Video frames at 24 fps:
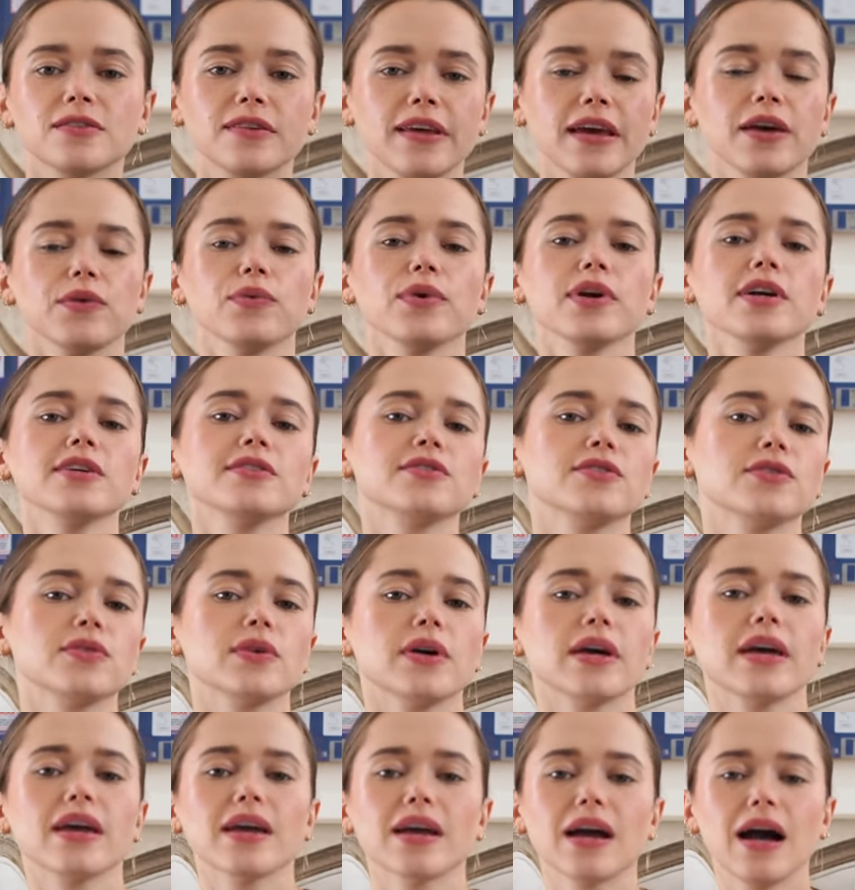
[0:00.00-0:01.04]
Today we're
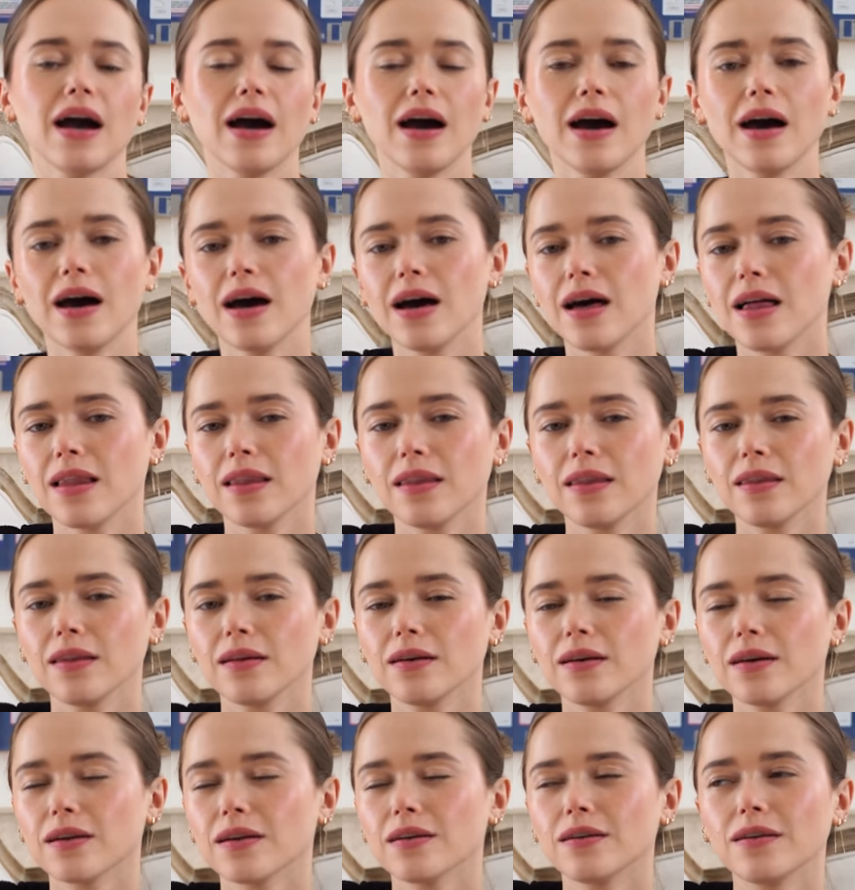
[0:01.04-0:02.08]
doing a
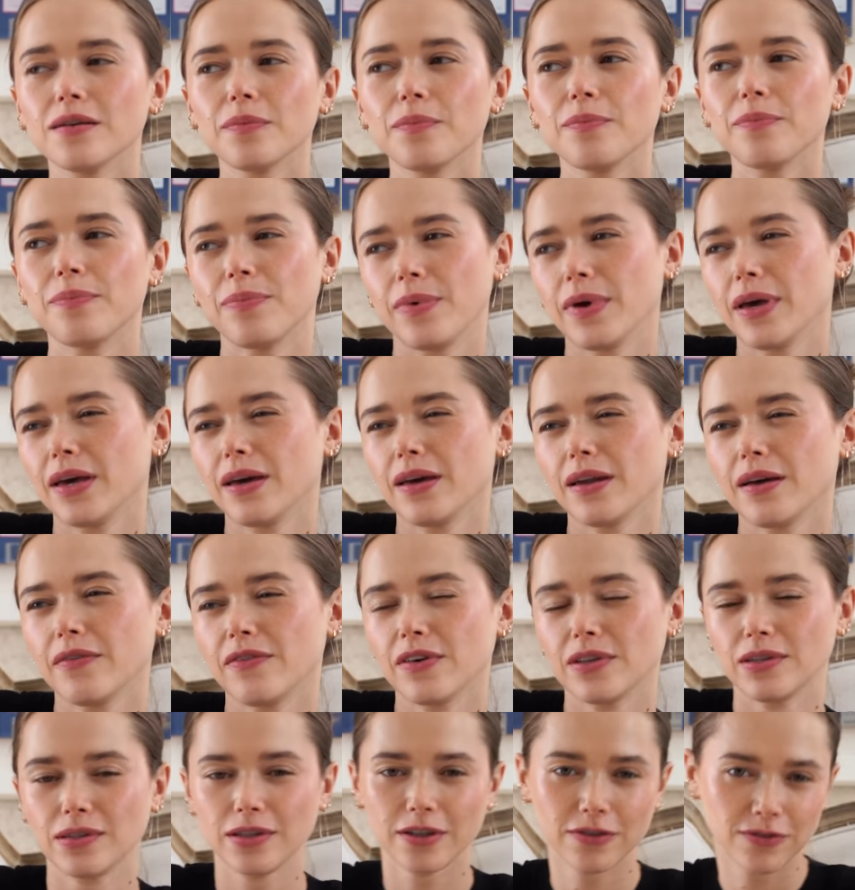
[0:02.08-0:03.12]
little bit of
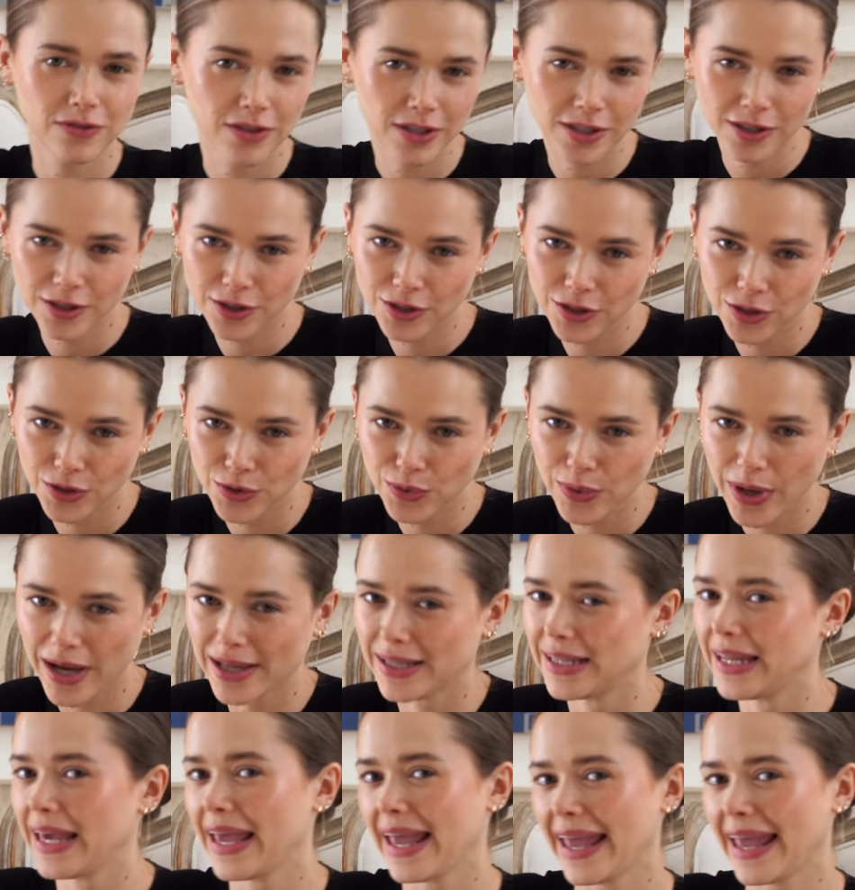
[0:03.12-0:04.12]
a different Q and